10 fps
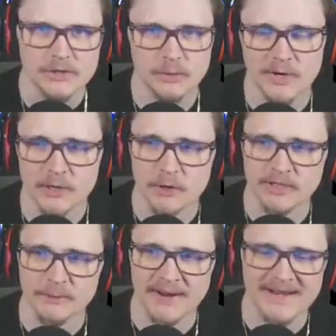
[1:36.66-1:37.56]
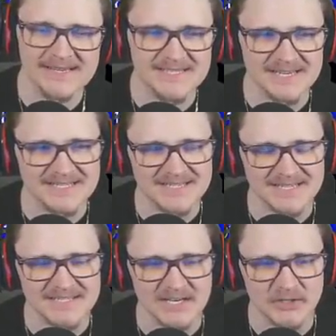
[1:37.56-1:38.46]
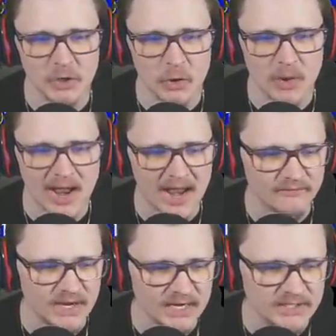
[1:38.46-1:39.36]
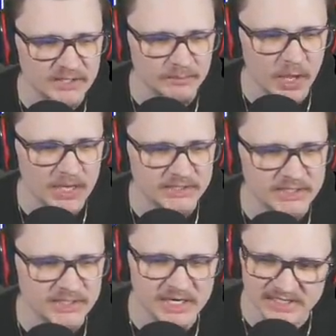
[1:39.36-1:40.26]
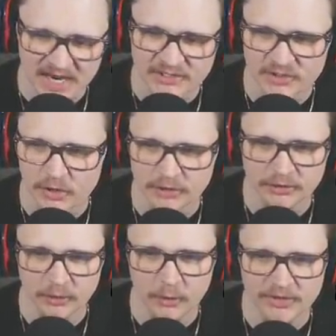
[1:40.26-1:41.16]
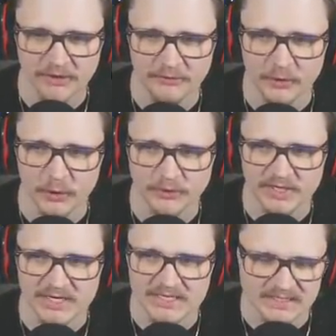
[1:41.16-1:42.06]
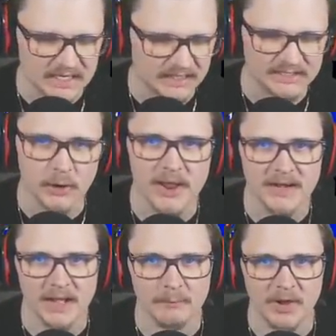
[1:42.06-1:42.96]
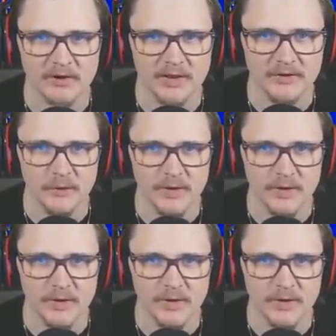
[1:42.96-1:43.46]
So we are currently rated 662. I have taken some losses because I suck on the lower difficulties. Let's go ahead and hop right on into